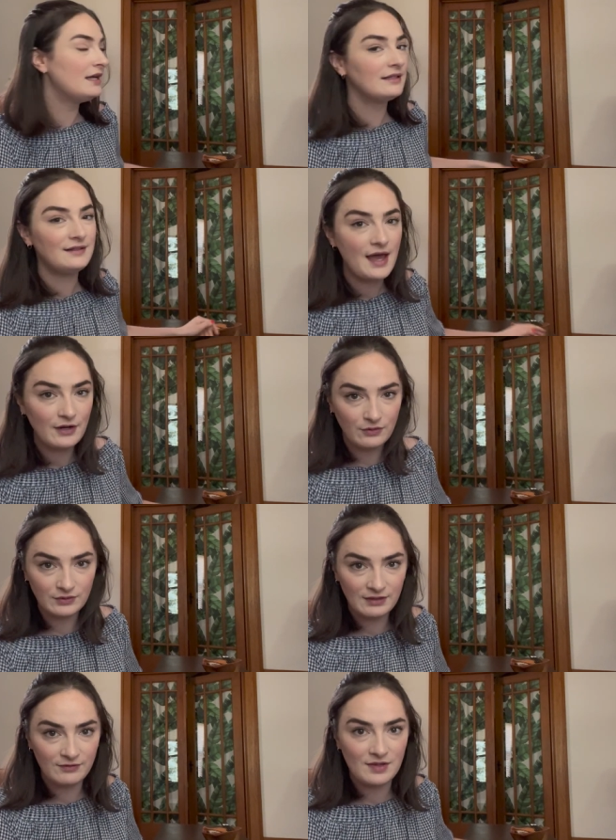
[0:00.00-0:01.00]
not
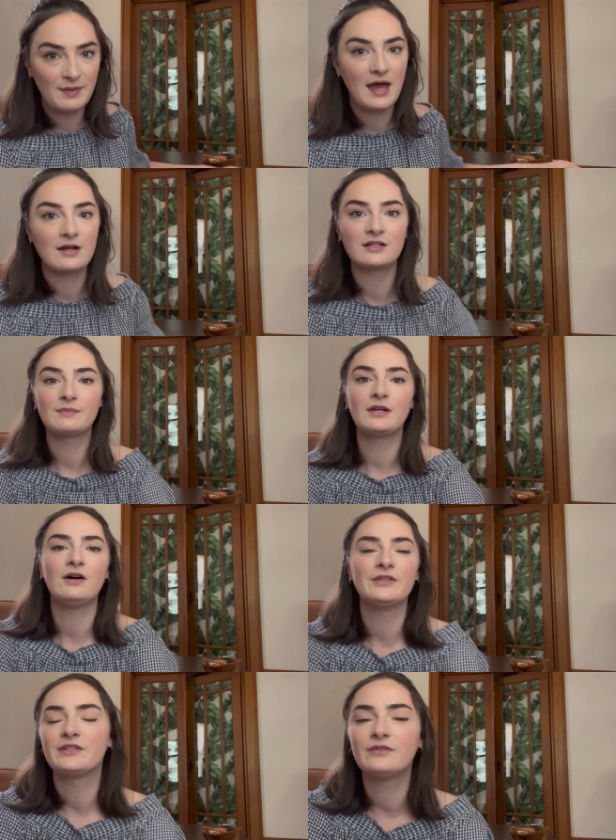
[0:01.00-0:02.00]
only for the patterns, but
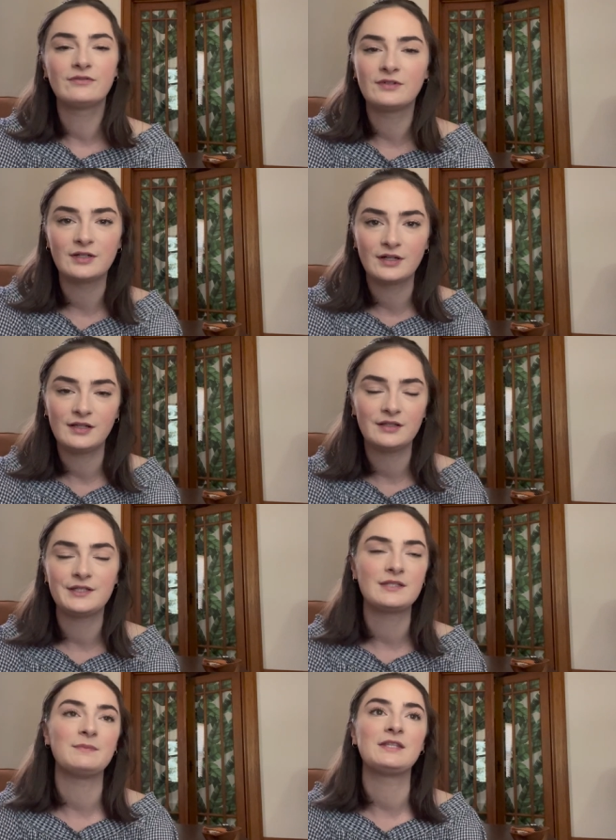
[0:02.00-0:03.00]
also for
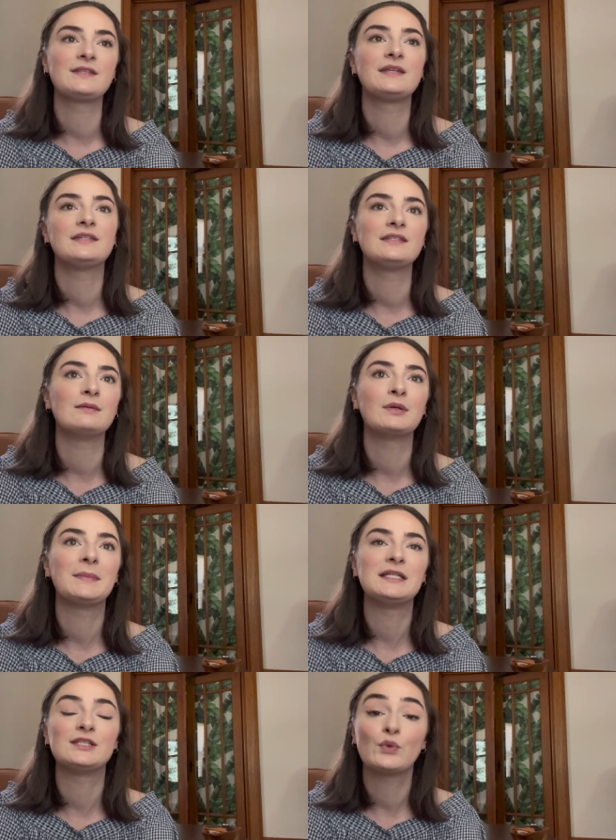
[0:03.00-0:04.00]
Elizabeth
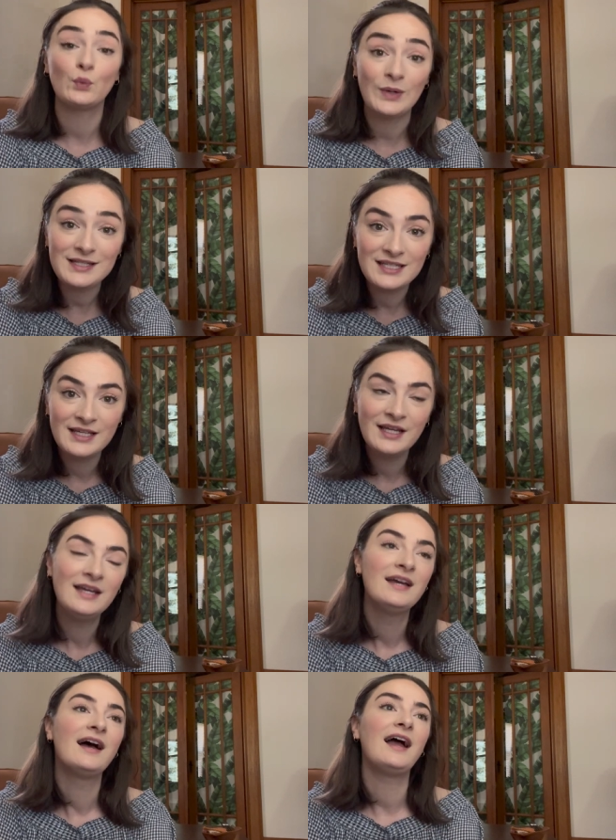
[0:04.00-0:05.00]
Zimmermann's wit.
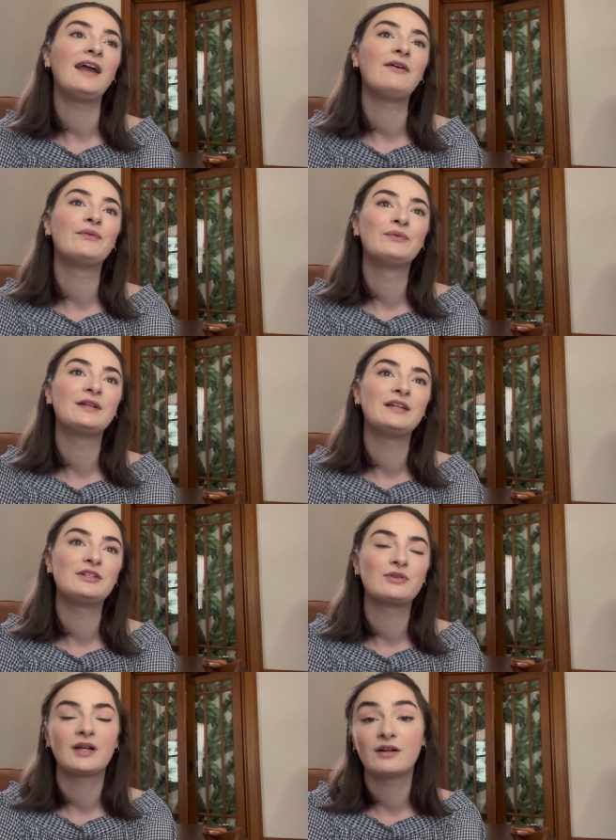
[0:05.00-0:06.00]
I really
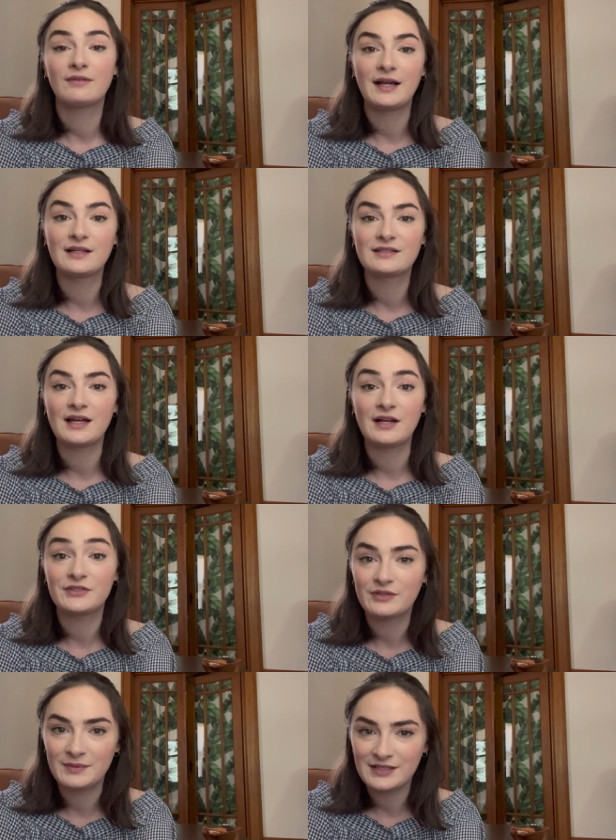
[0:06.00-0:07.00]
enjoy her writing style,
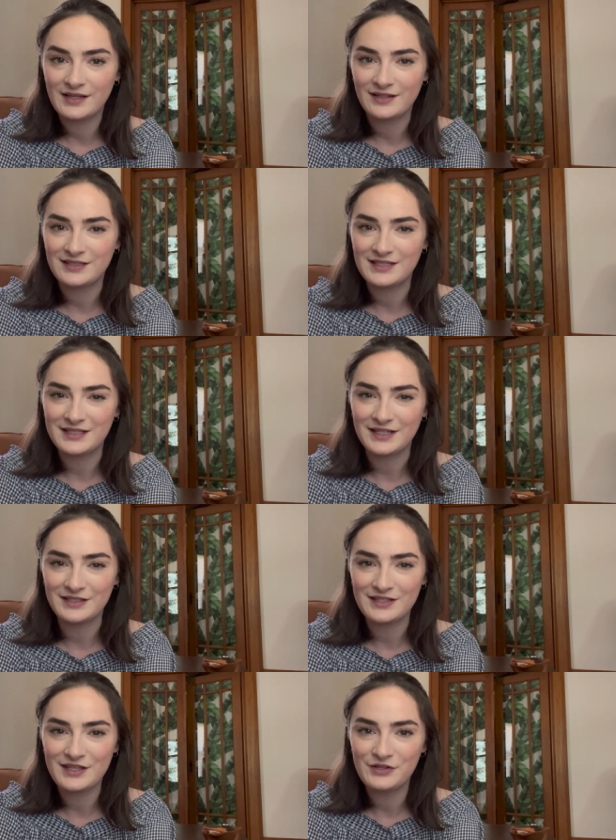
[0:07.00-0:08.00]
so I'm excited to dig
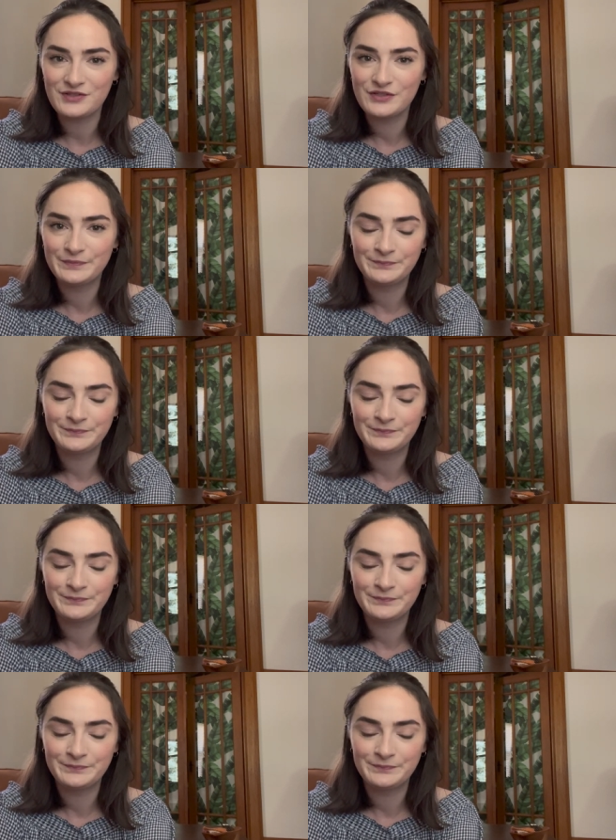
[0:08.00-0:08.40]
into those.